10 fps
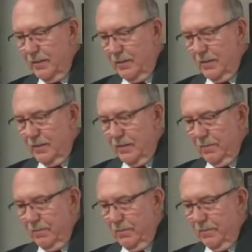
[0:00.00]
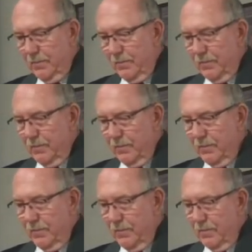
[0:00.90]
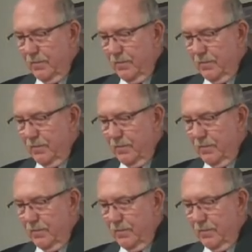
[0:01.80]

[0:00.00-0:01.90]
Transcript: (no one is talking)